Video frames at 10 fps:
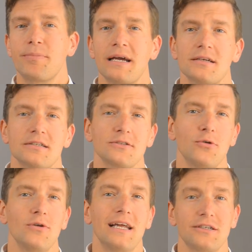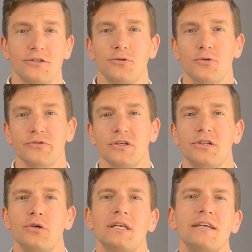banks or lecture halls,
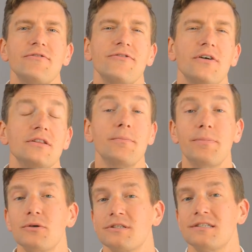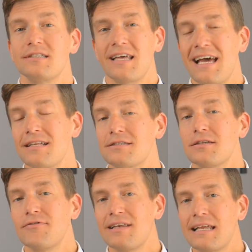and you can even find them built into the heads
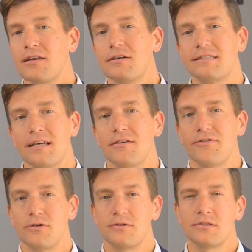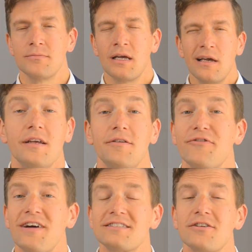of landline telephones. In
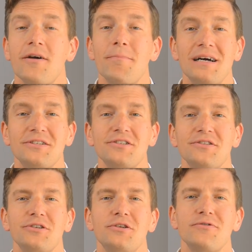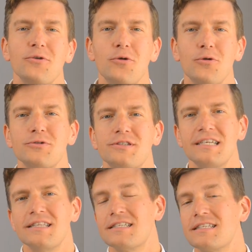fact, I imagine that you've all
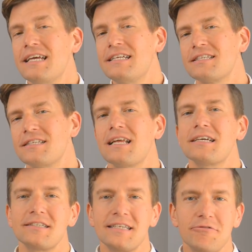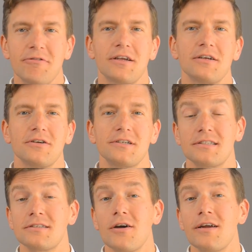seen this internationally recognised
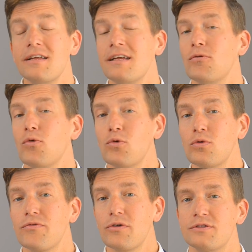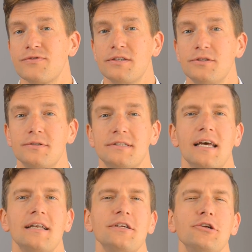sign in all of those venues
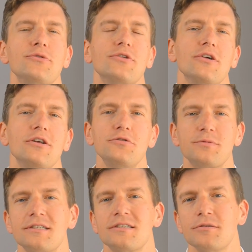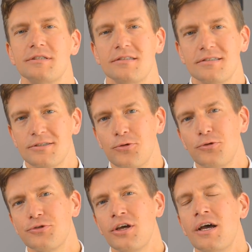telling you that the loop system is installed